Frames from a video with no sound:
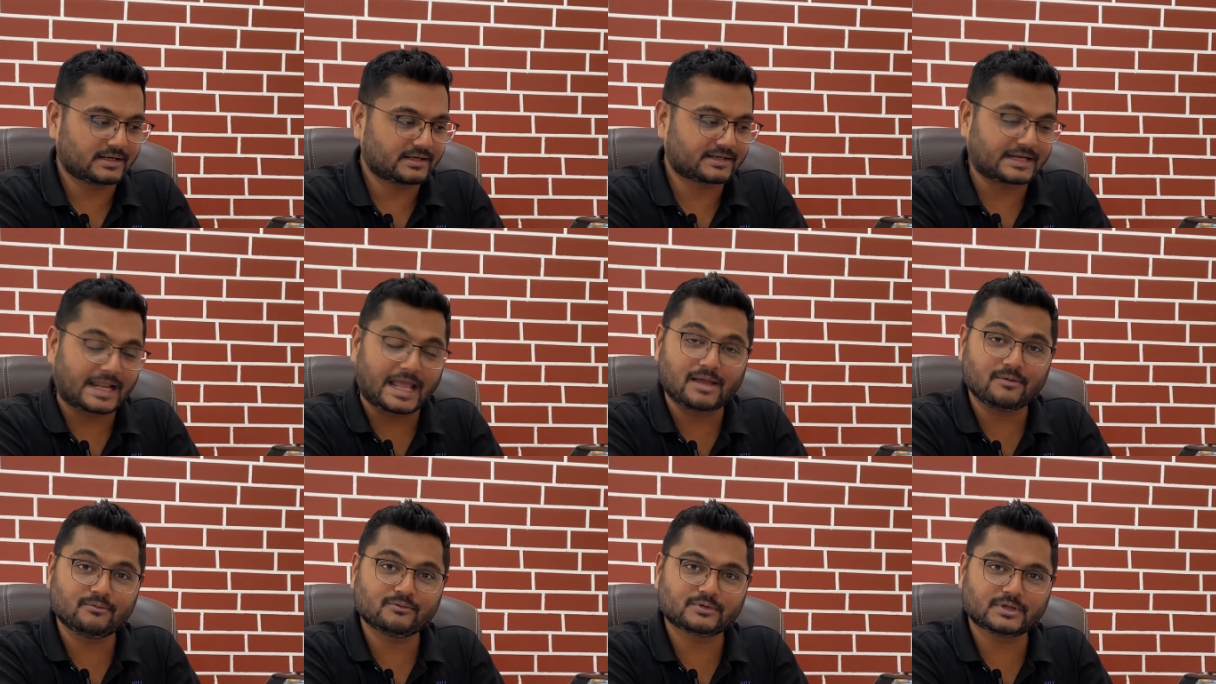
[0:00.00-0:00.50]

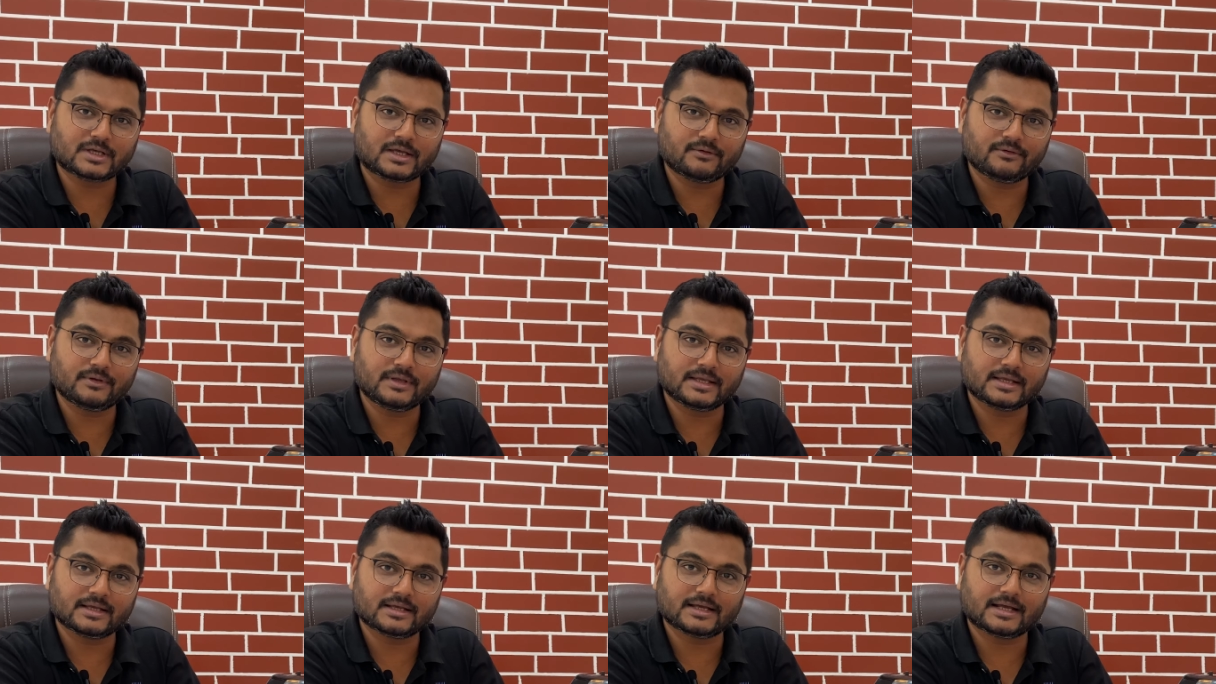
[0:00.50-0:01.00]
time
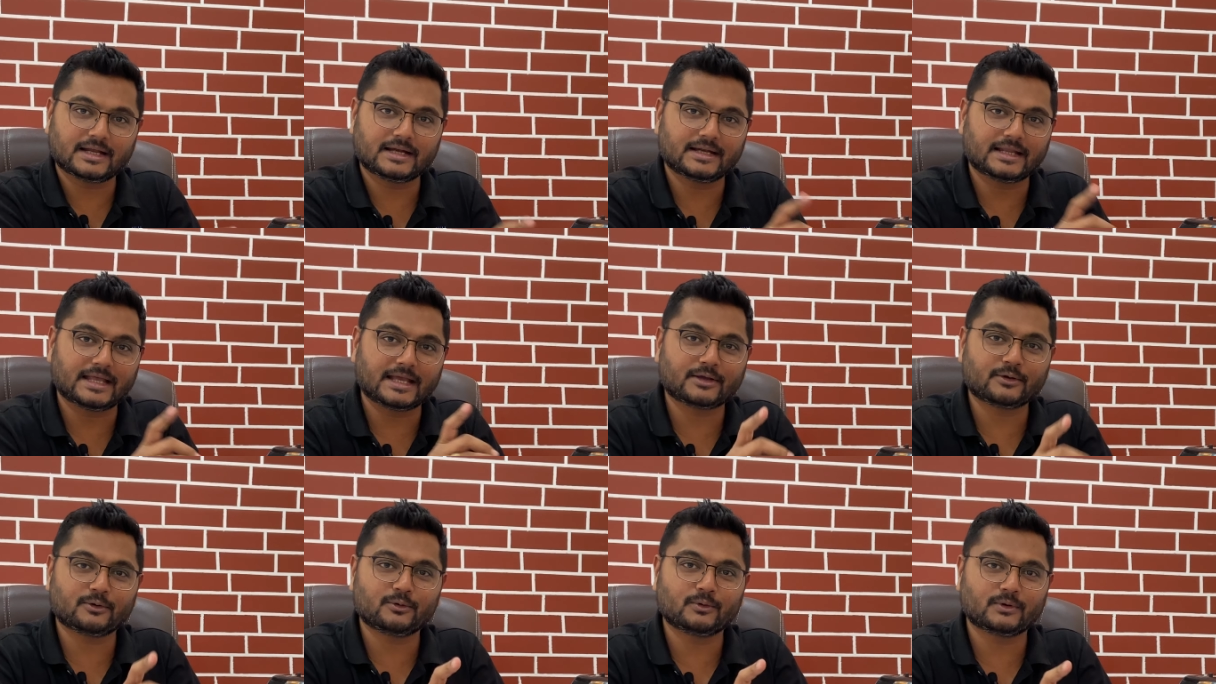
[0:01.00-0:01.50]
saving and
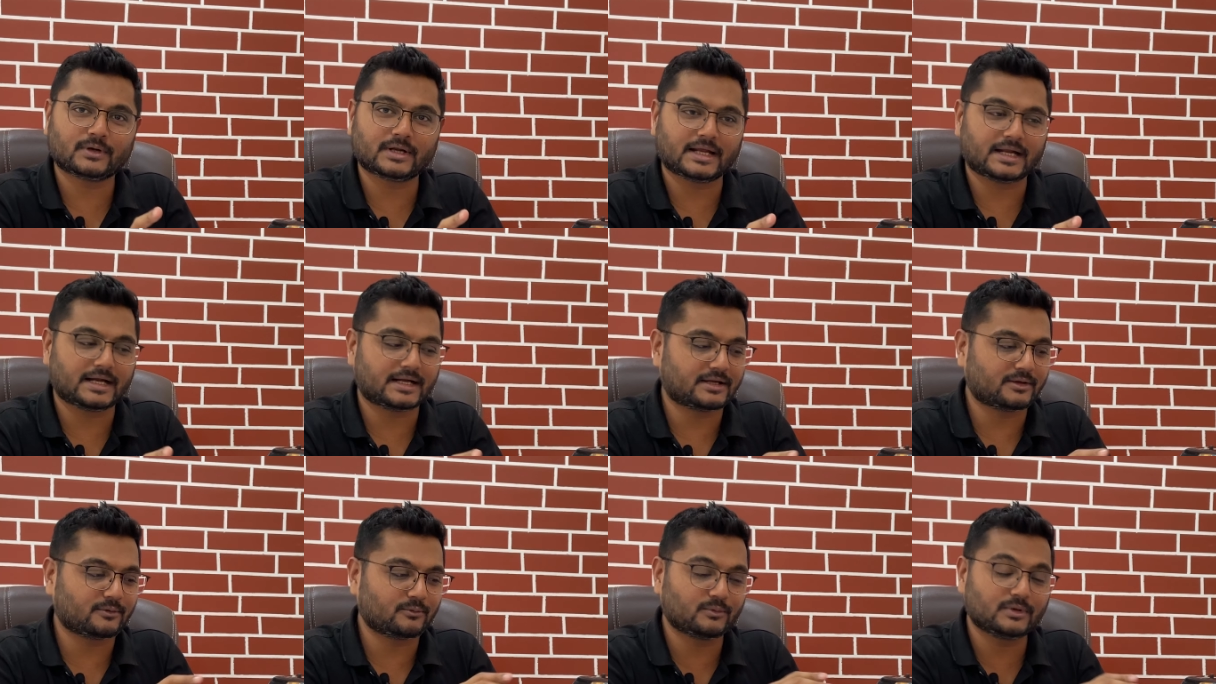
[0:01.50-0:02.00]

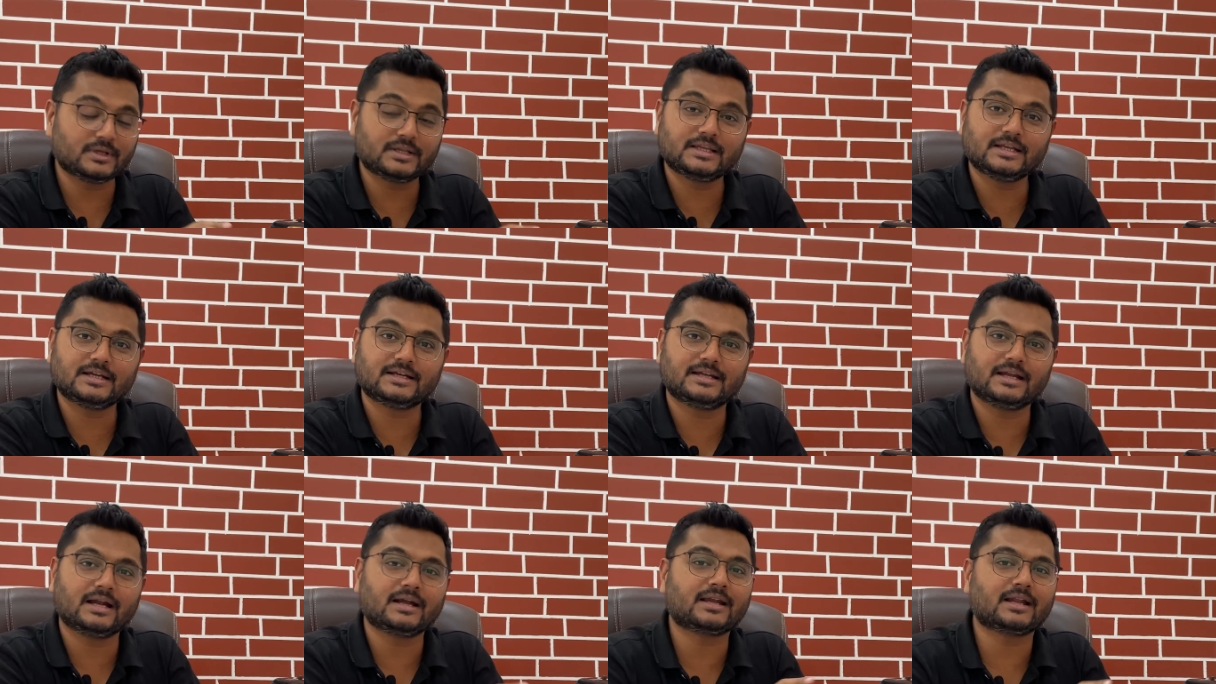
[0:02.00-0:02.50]
accurate with the
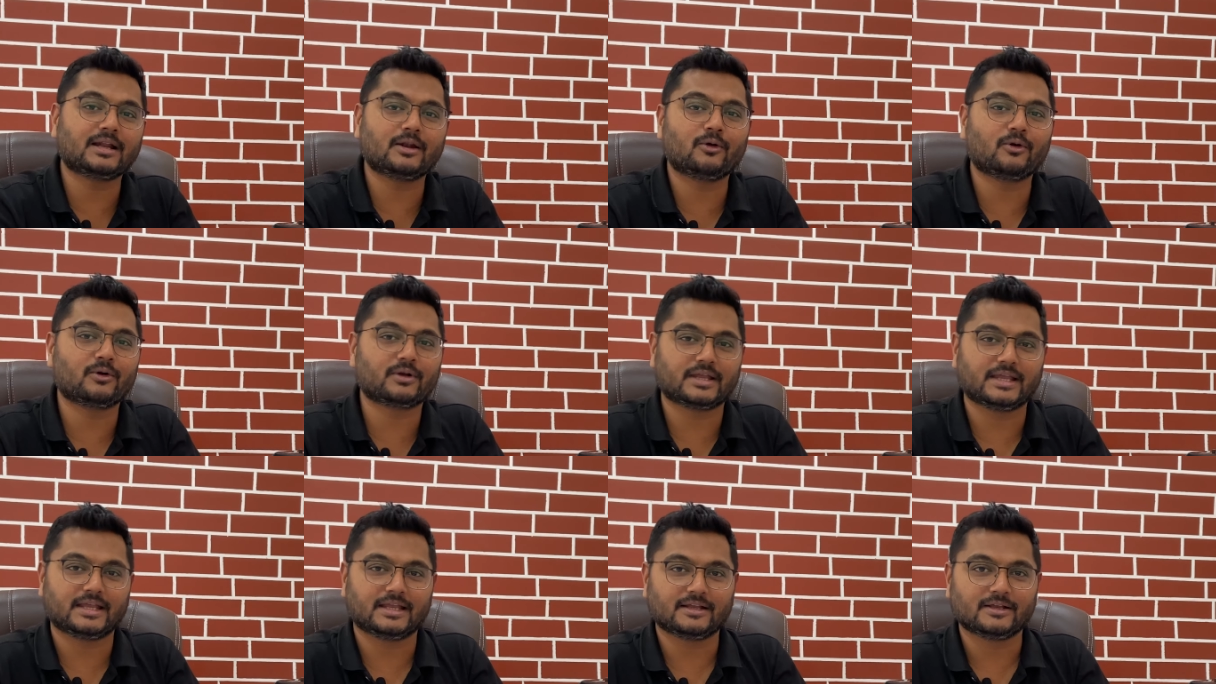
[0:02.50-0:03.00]
data
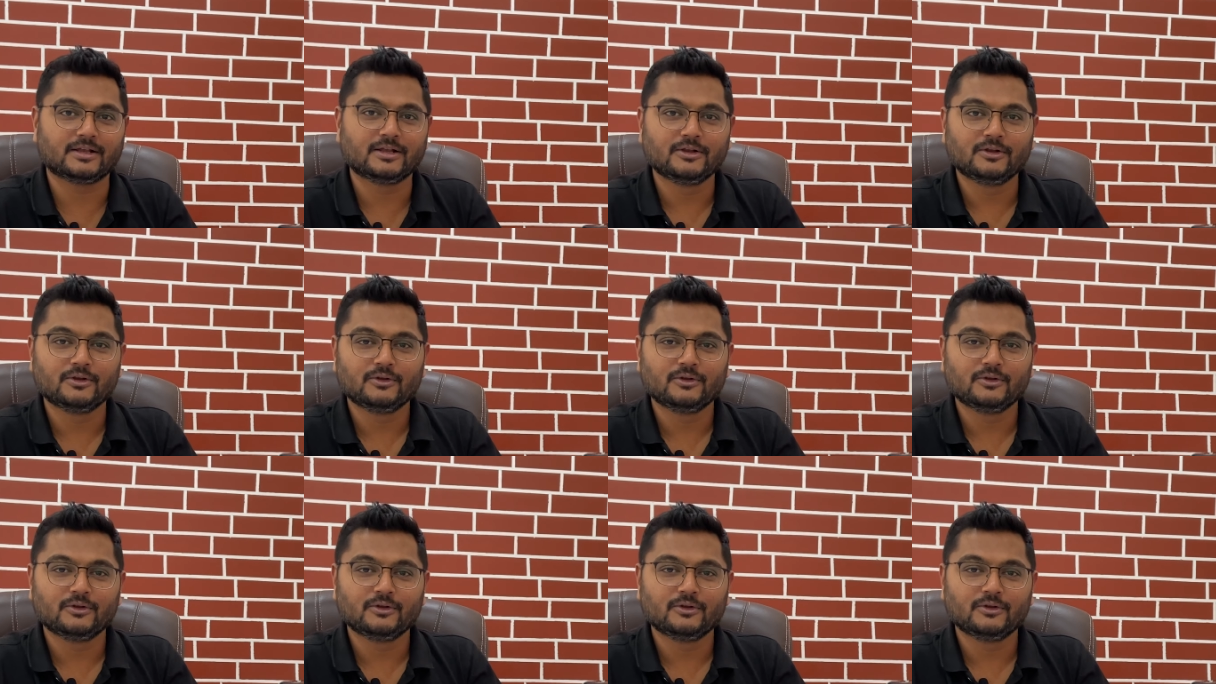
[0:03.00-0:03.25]
logging.